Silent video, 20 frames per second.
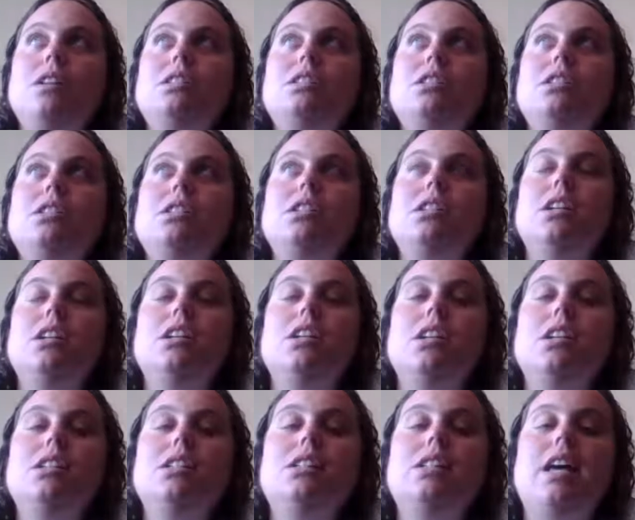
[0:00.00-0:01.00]
Let's just
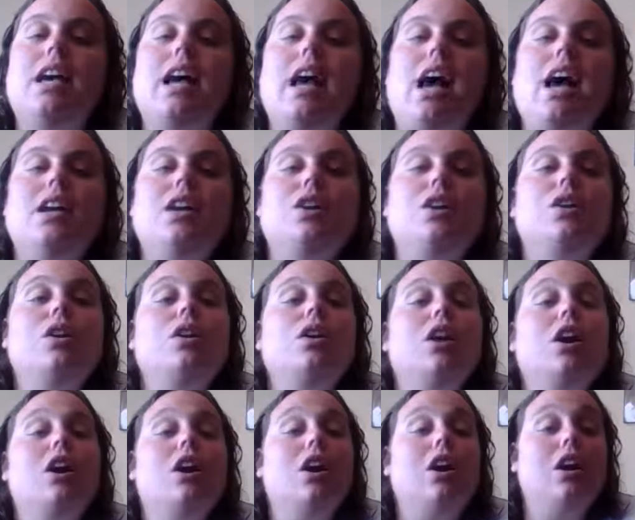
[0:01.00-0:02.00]
say I
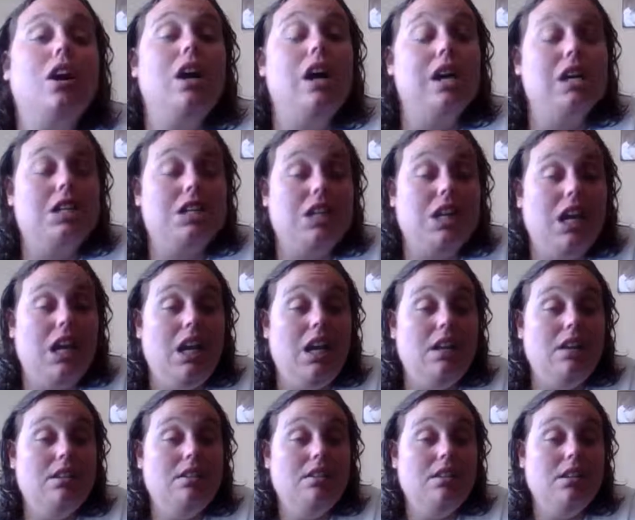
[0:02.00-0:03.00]
don't encourage
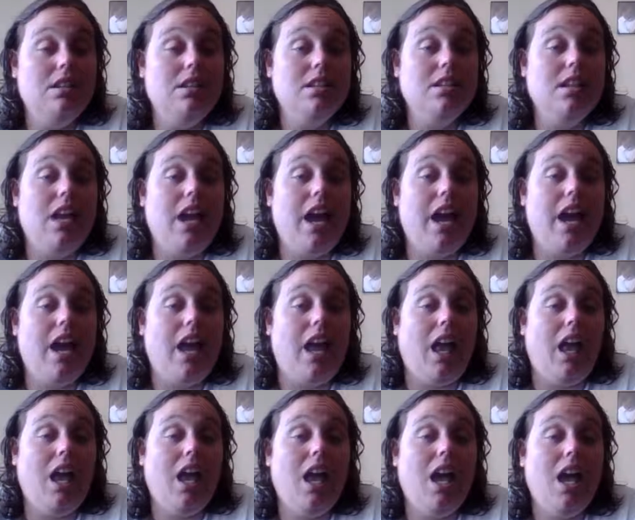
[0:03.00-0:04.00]
it
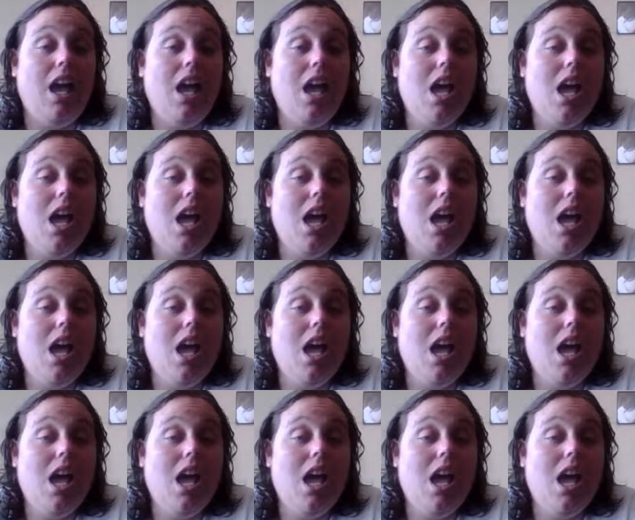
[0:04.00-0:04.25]
like